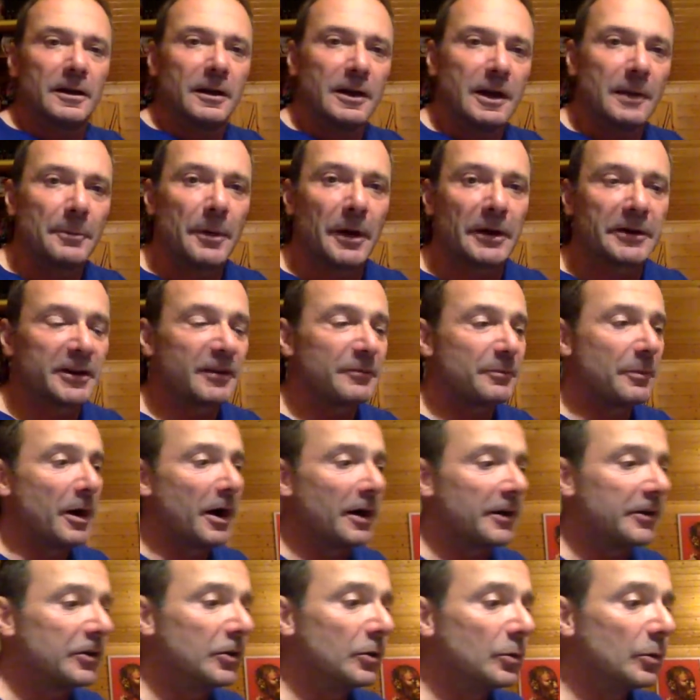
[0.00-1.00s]
A buddy of
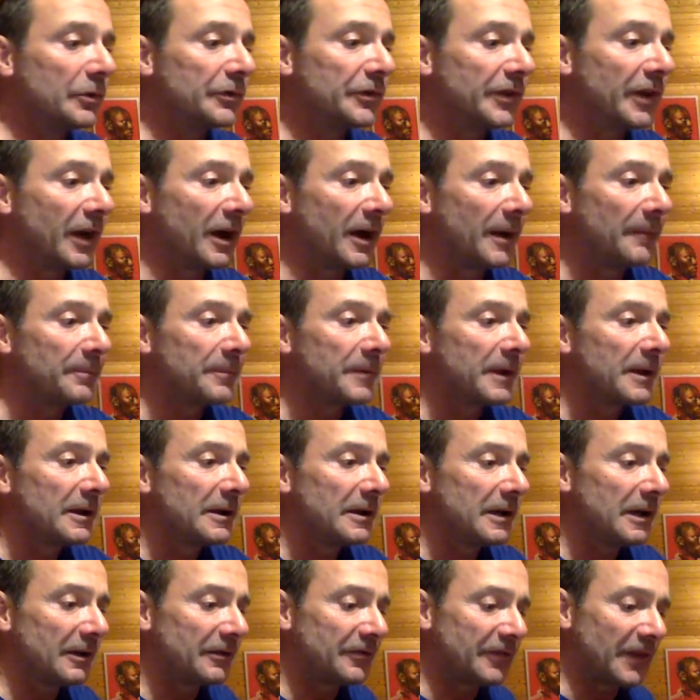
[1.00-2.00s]
mine who was a
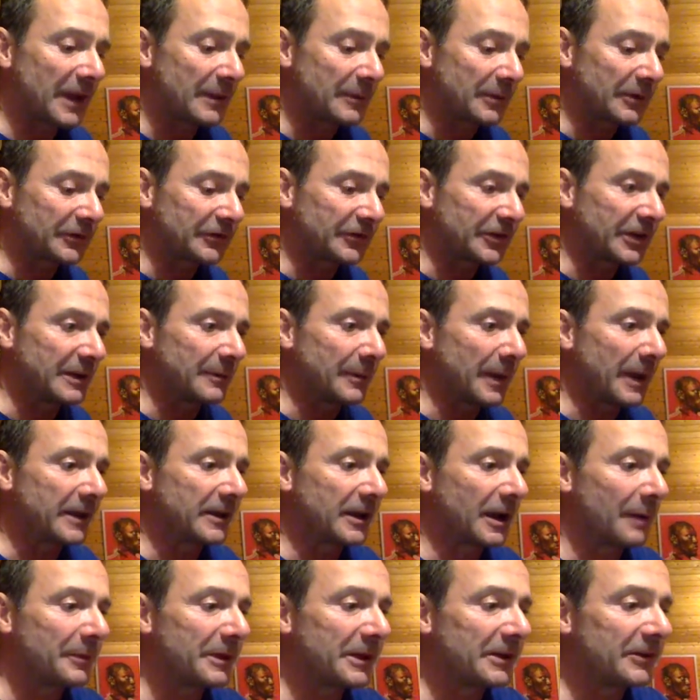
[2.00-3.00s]
famous tea
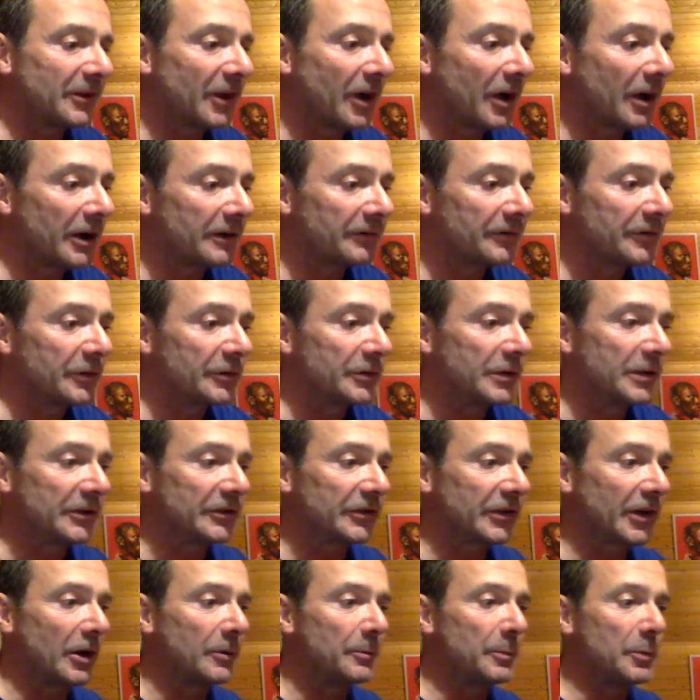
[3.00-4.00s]
maker, I mean, he died a few years
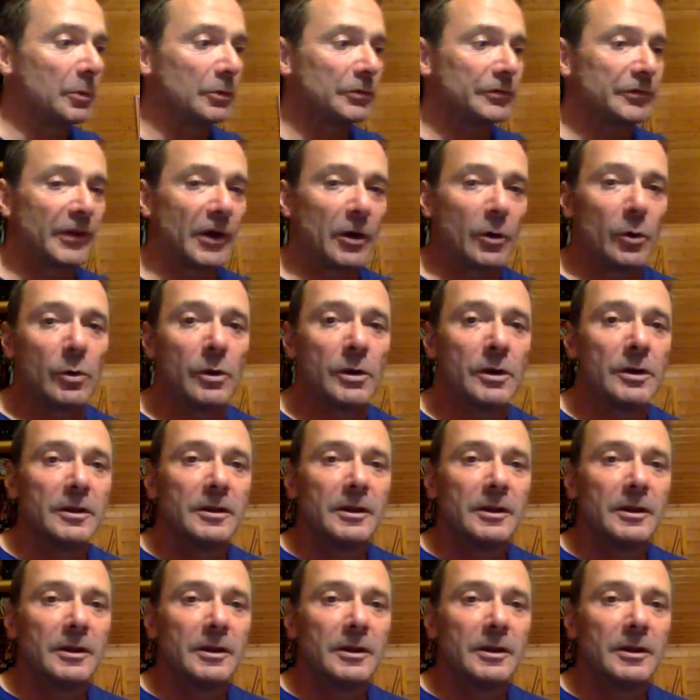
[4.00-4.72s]
ago, poor soul,